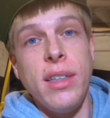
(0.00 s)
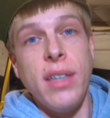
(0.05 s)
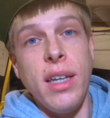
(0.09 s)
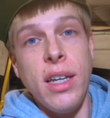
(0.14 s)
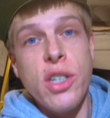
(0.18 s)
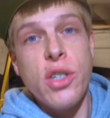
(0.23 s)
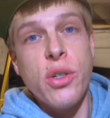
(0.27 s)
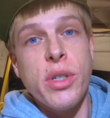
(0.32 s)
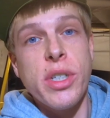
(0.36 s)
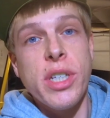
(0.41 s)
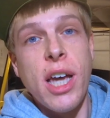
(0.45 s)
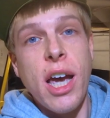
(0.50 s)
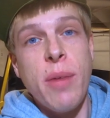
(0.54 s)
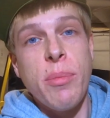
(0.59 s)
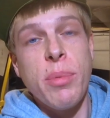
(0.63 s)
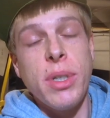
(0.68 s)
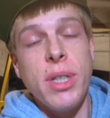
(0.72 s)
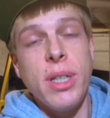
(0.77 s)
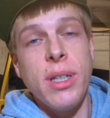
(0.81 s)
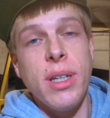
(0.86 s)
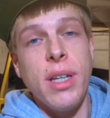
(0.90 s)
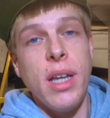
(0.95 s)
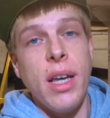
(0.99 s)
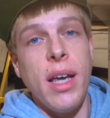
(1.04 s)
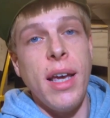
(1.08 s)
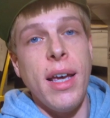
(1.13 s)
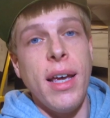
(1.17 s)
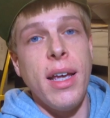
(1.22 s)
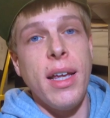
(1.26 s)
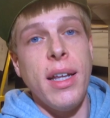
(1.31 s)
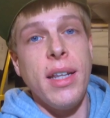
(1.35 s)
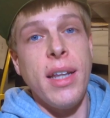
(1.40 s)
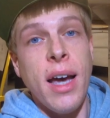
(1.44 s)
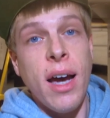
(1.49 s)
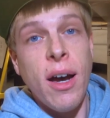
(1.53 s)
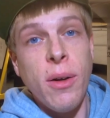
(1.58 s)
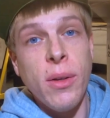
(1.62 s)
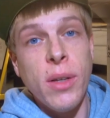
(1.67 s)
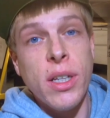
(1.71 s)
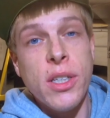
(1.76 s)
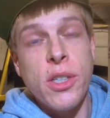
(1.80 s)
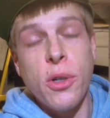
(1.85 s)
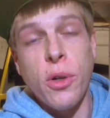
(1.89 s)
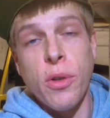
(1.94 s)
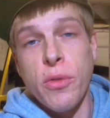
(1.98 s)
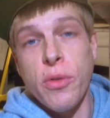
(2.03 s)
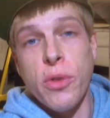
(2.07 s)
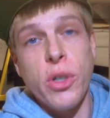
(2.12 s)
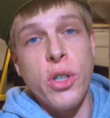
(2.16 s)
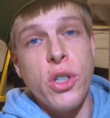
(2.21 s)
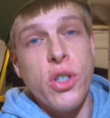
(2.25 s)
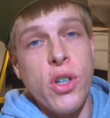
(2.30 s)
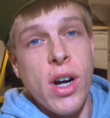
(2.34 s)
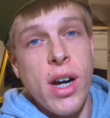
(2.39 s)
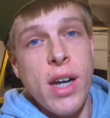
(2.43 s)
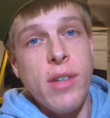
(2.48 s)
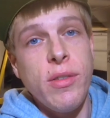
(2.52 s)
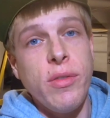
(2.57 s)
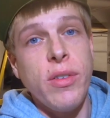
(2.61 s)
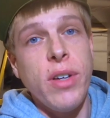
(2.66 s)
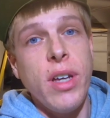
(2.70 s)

dangerous happened, and now let's go for a drive.